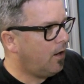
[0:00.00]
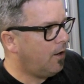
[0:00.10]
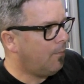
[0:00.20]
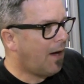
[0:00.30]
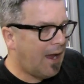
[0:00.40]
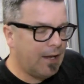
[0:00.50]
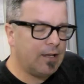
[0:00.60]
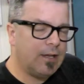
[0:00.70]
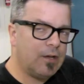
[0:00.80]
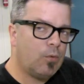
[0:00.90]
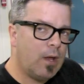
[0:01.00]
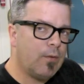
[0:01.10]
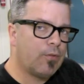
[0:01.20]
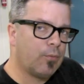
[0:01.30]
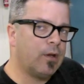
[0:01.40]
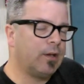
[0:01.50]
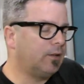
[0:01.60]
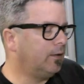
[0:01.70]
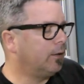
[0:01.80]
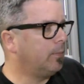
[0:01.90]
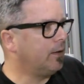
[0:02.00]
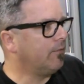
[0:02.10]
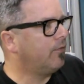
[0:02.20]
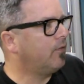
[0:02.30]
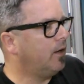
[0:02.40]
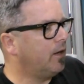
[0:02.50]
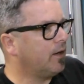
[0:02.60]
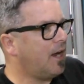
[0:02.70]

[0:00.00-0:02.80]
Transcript: um, I can get away with running a little bit of uh,